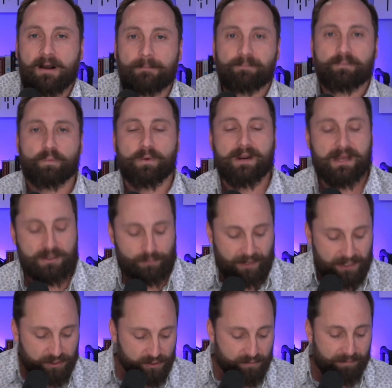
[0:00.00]
um, when I
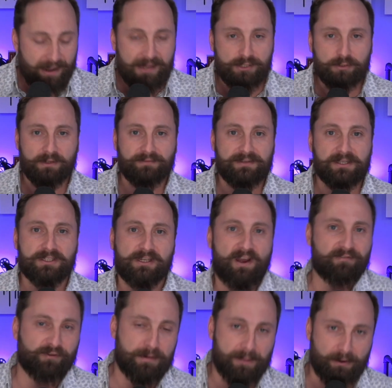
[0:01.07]
when I do my sort of
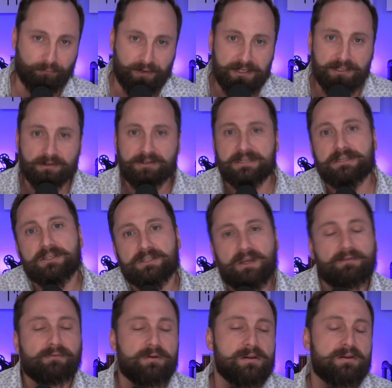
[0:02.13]
discovery, my research and
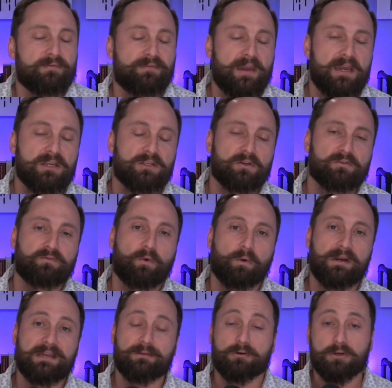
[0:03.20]
discovery phase
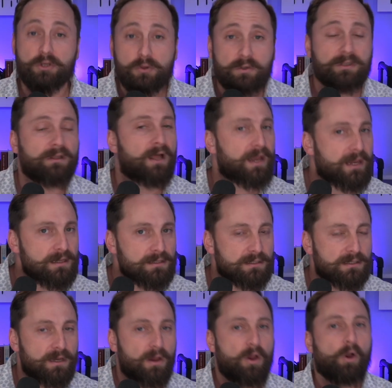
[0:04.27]
for either new
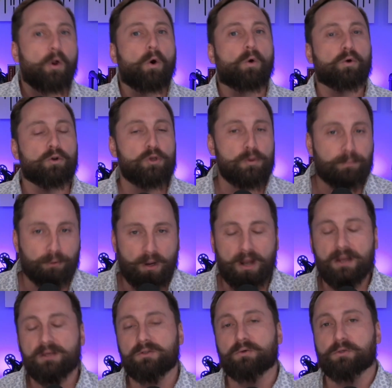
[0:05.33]
clients or new
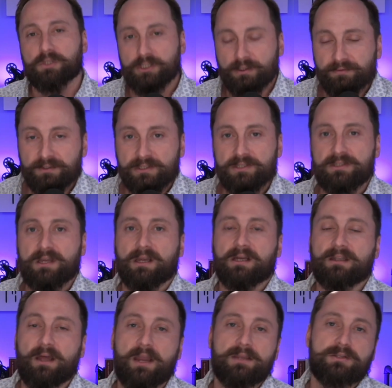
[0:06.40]
products or services that
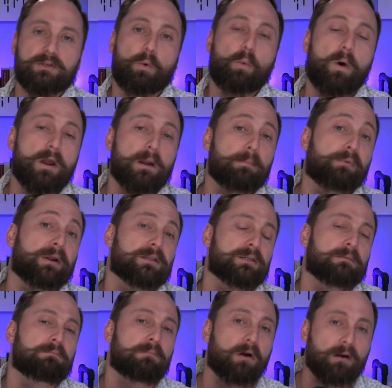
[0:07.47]
clients want to bring
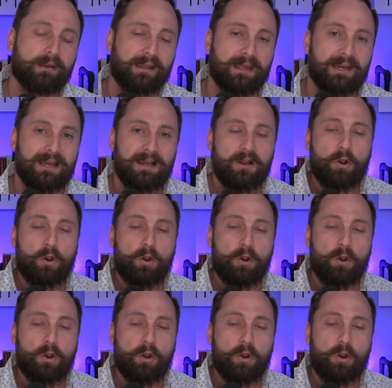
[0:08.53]
to market.